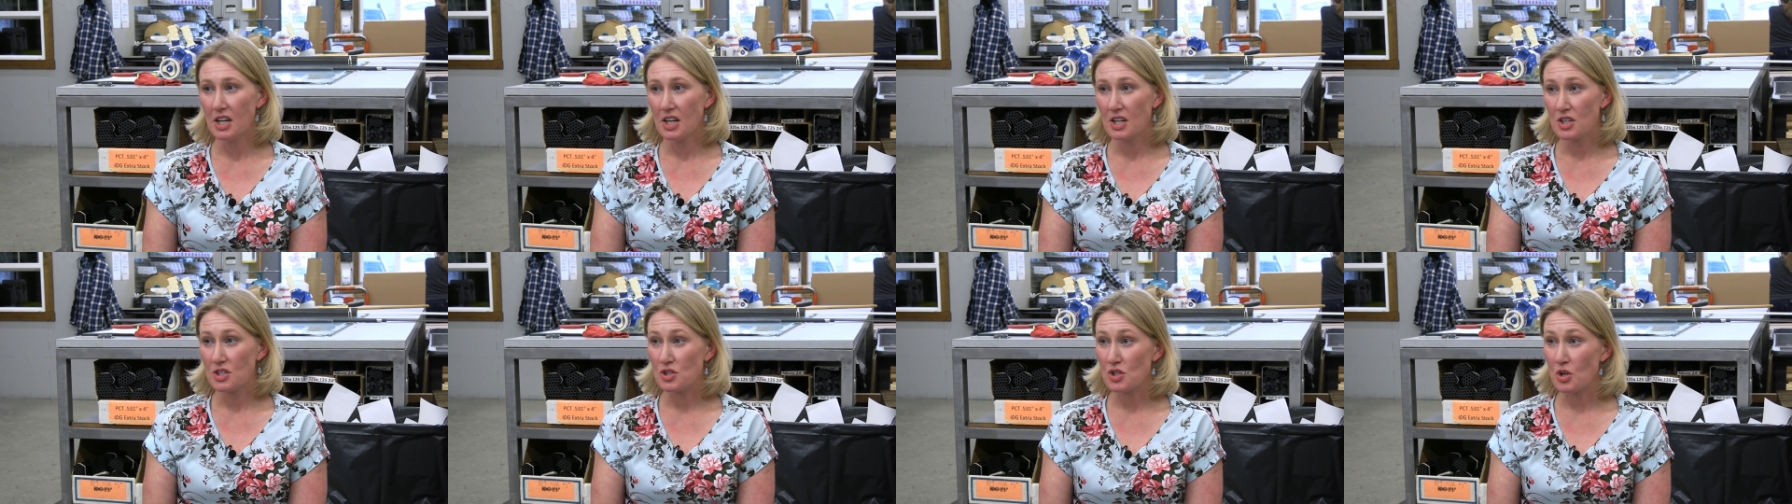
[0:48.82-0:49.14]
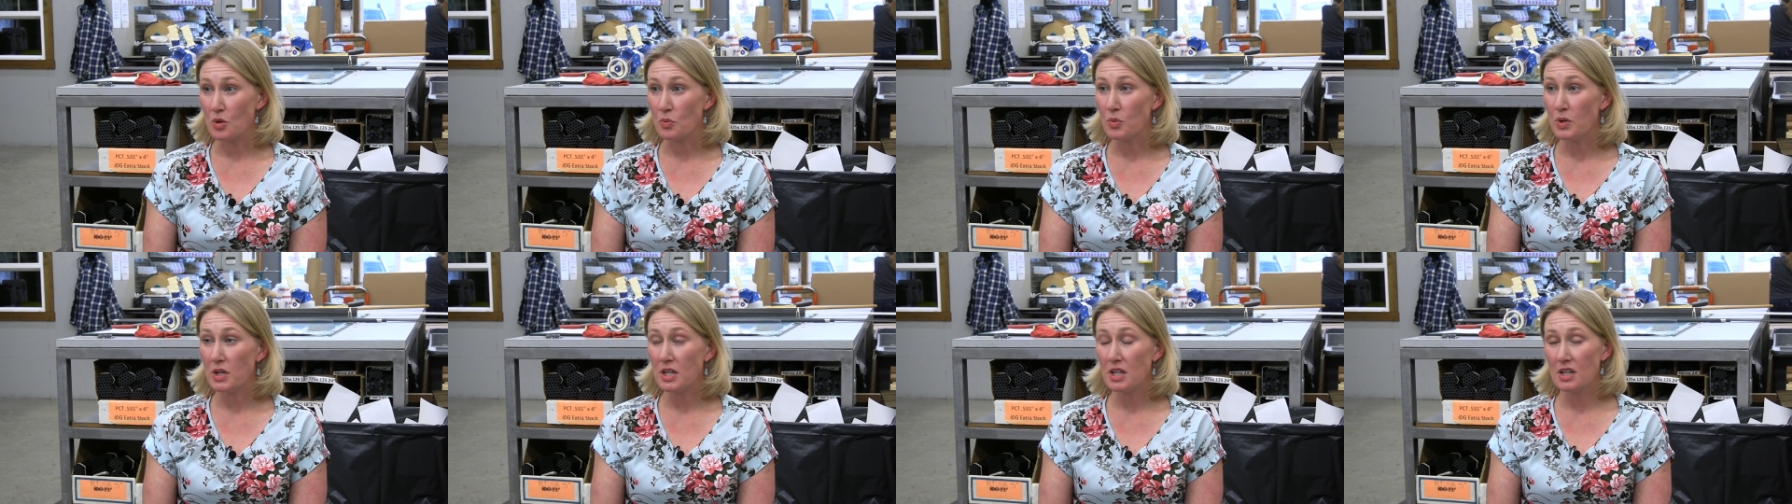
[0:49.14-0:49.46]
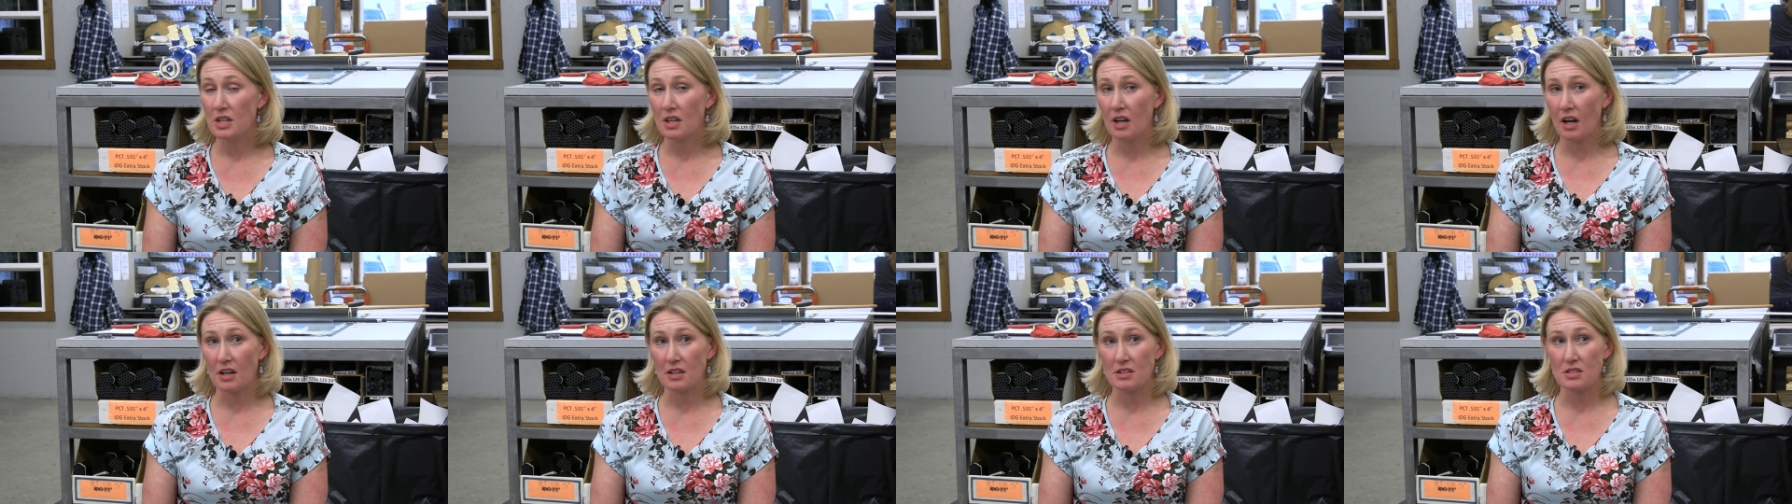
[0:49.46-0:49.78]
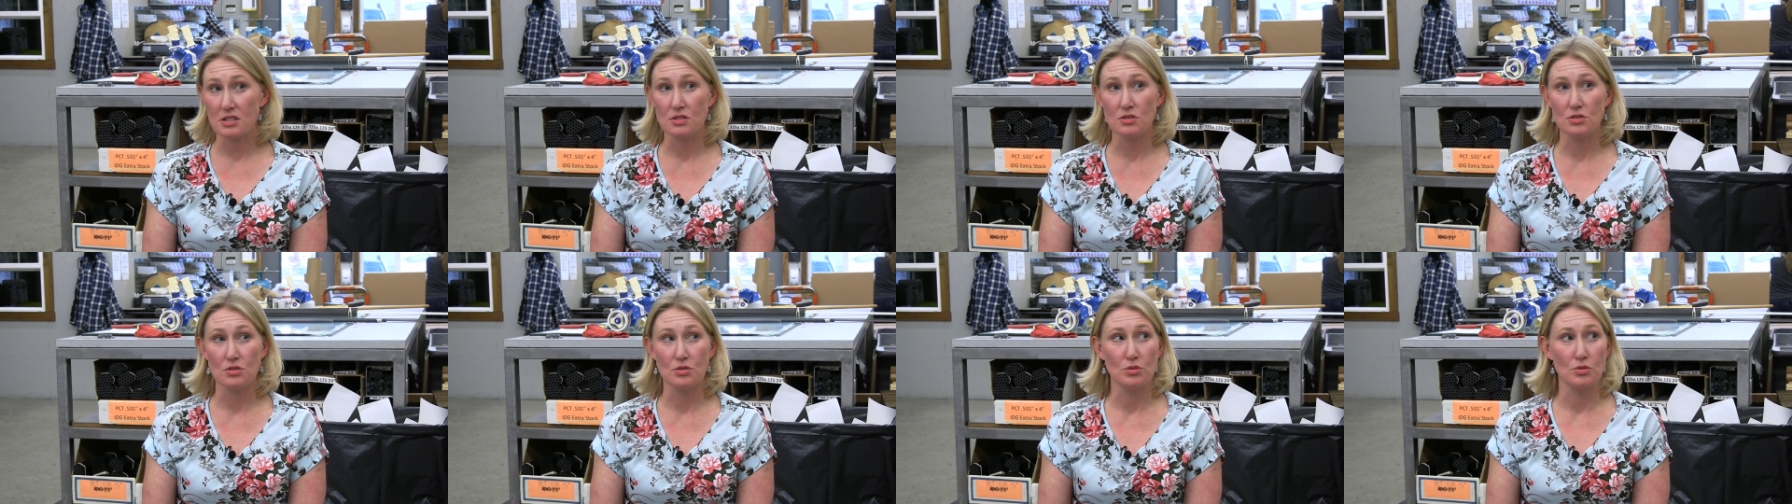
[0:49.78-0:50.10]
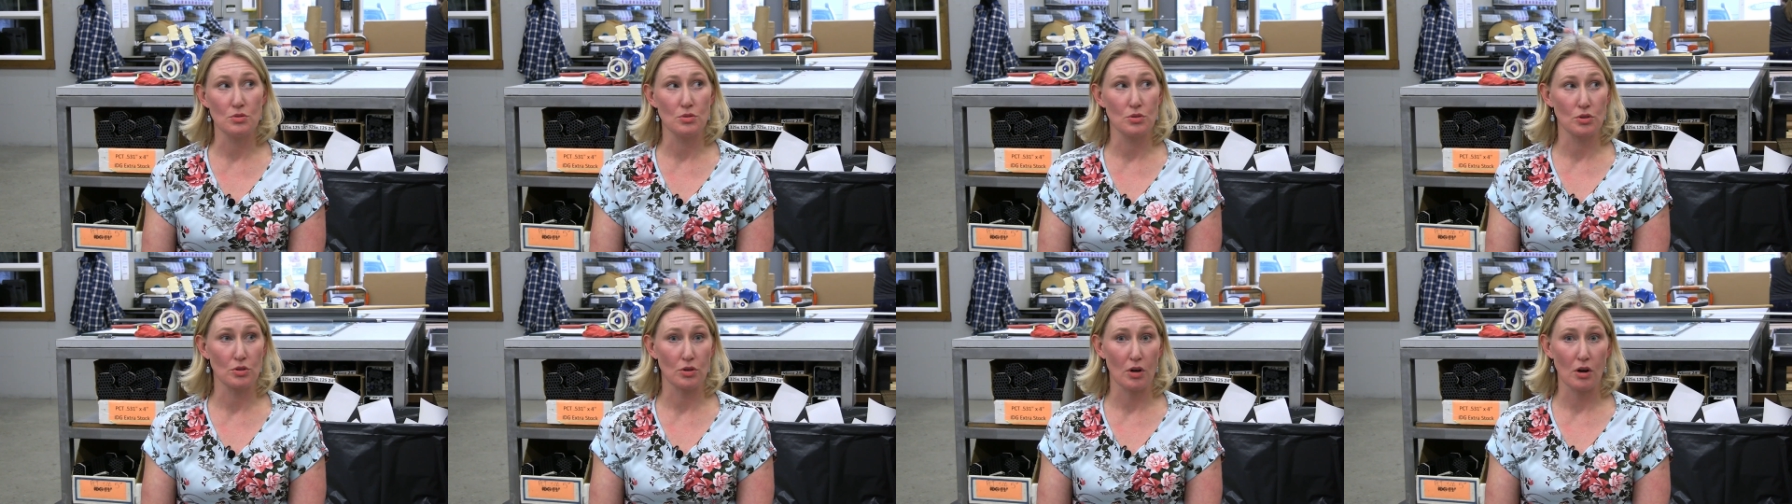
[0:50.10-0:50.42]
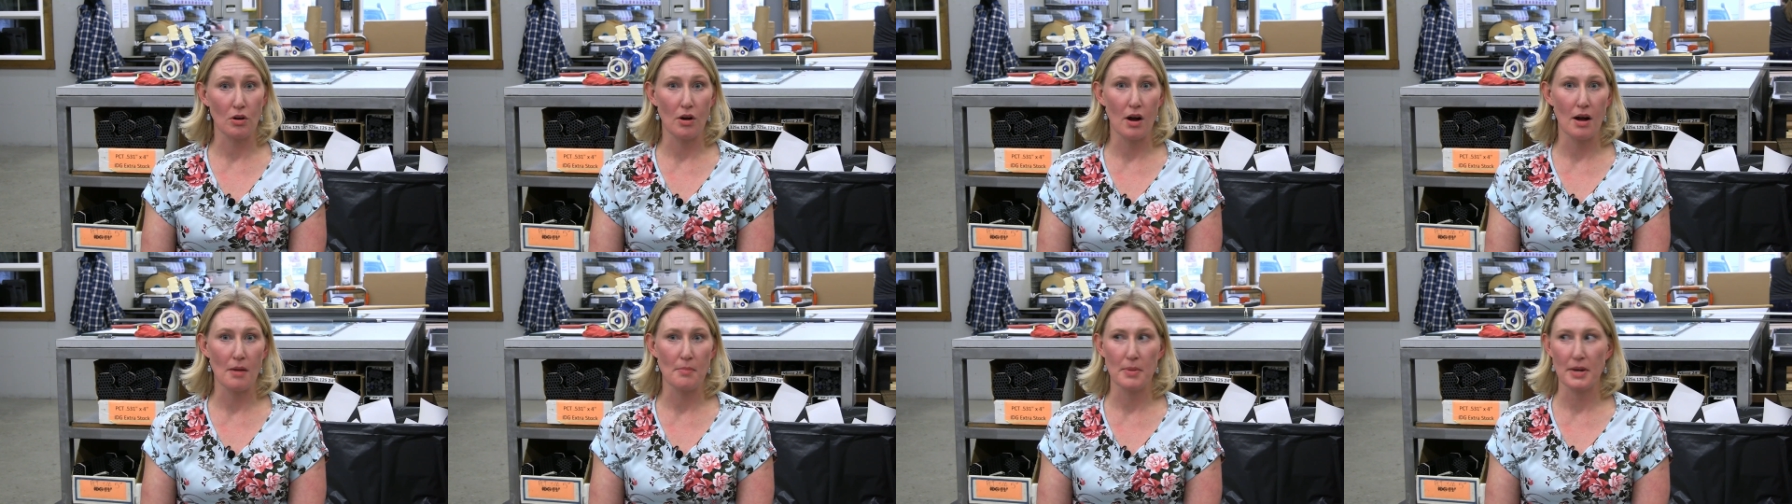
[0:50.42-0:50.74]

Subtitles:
So we got to grow up